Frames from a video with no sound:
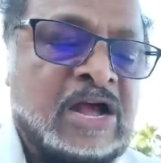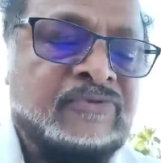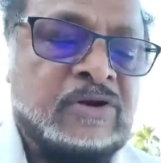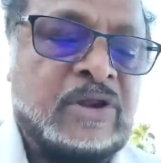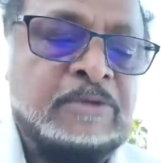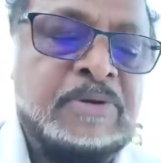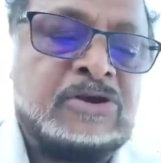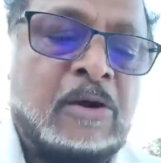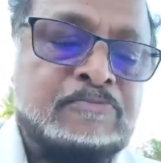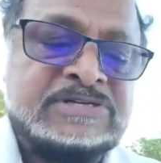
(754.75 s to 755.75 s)
have already
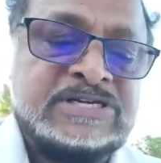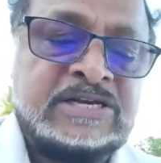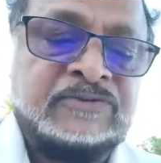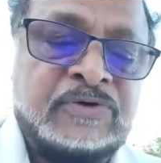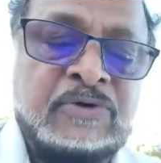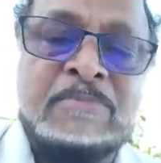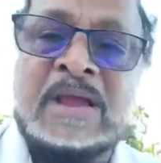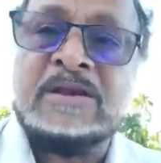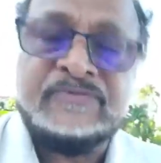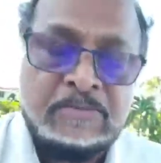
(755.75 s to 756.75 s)
been compensated for the
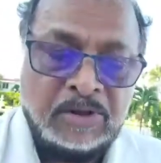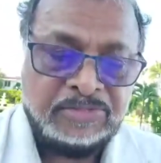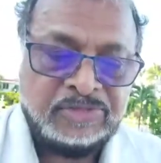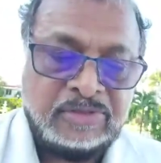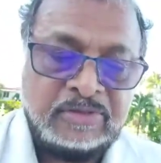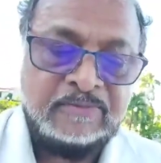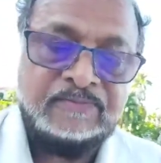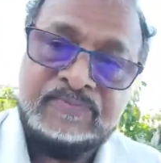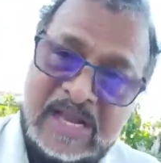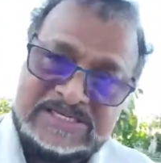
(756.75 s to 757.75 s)
remainder of the month.
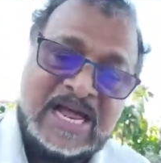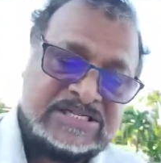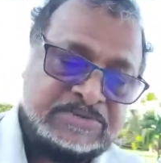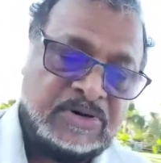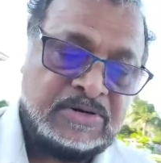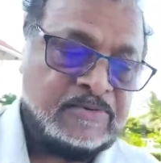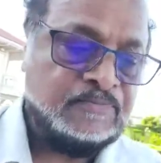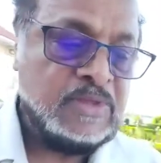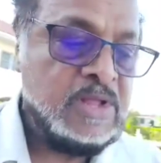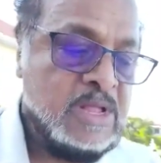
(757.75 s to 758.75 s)
That's last month.
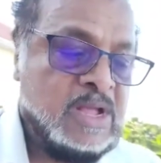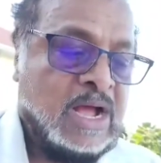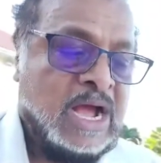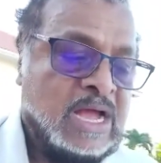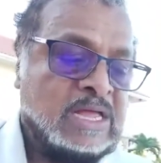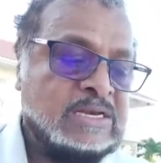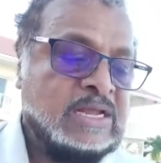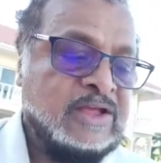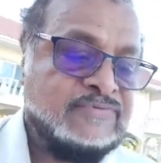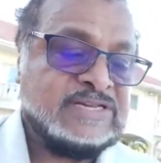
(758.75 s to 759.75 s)

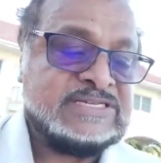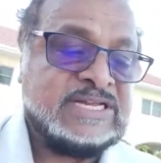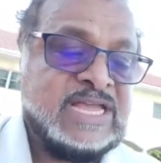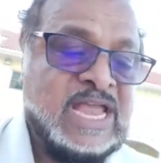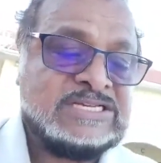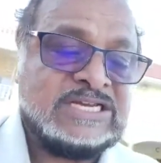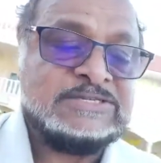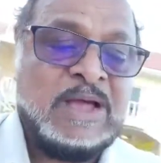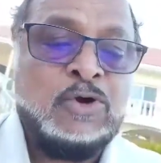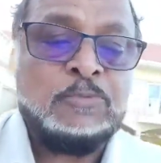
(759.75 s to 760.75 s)
And if this is the case,
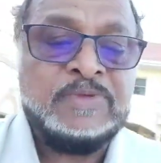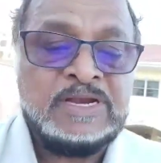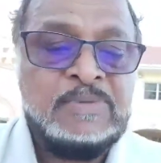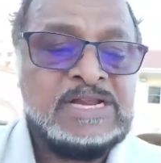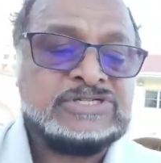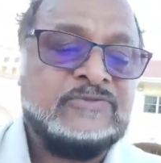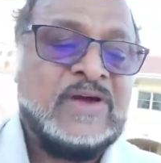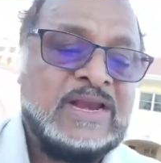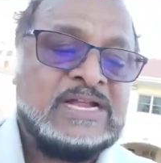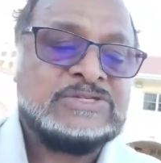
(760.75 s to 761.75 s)
it's my hope that the Ministry of
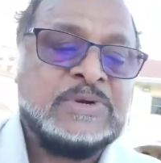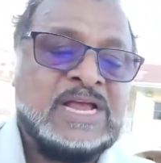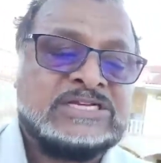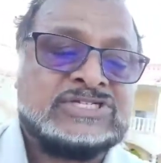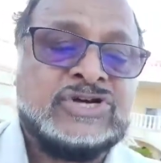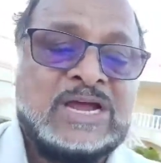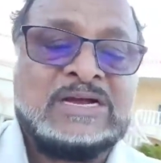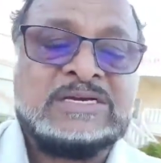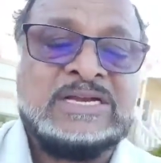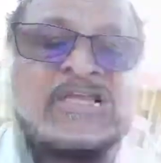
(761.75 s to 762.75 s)
Finance would
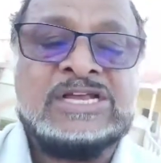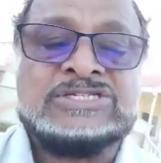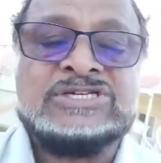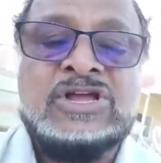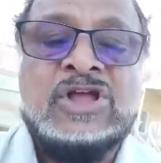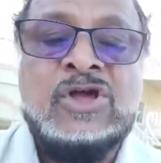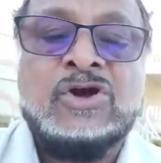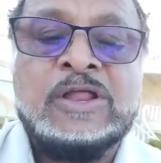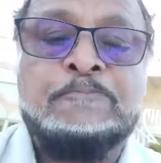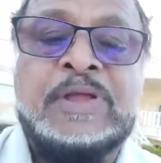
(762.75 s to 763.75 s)
extract the days
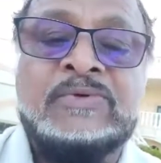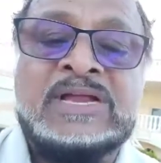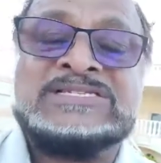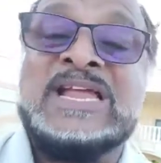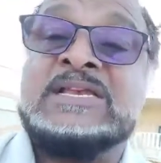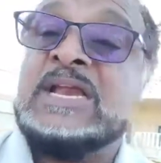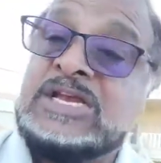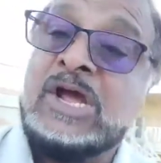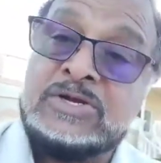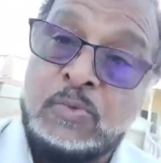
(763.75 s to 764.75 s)
or the periods they
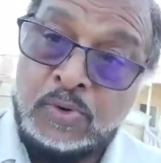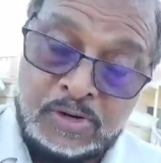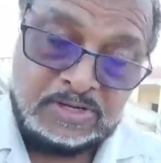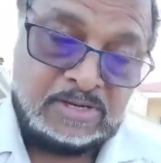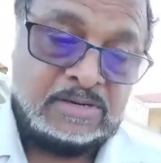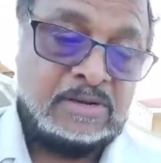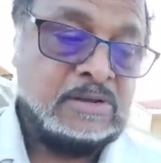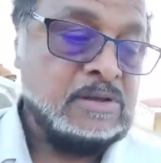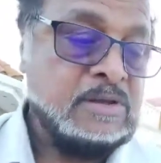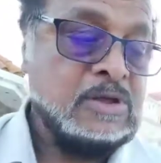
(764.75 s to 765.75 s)
did not work.
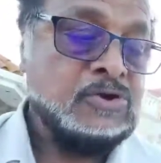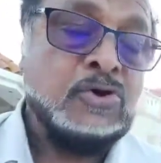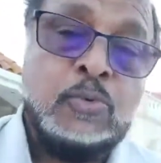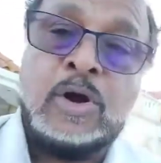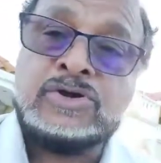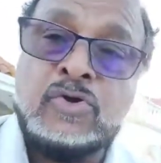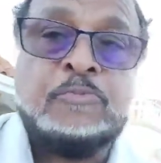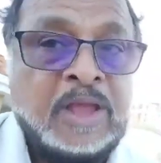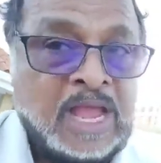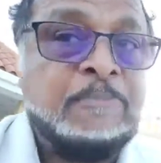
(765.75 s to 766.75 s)
No work,
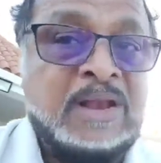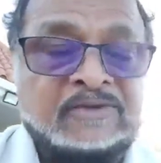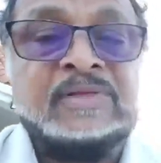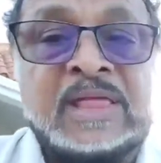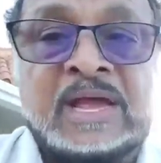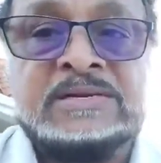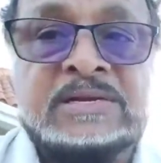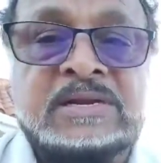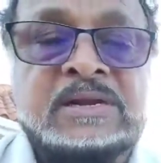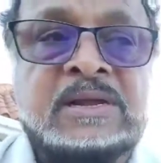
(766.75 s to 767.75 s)
no pay. I believe in
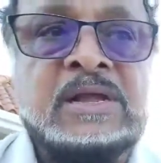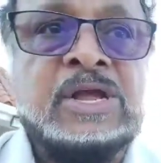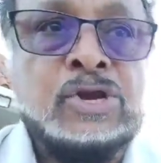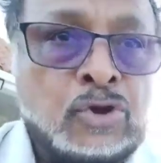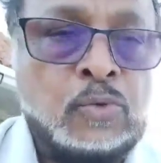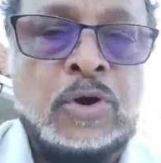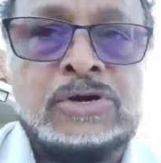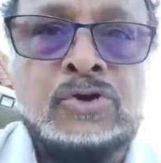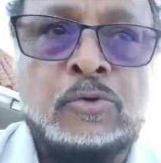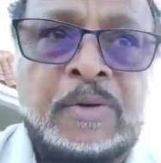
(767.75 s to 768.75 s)
that. No
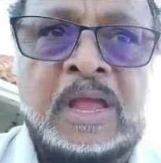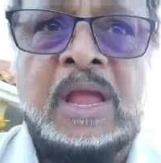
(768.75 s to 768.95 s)
work, no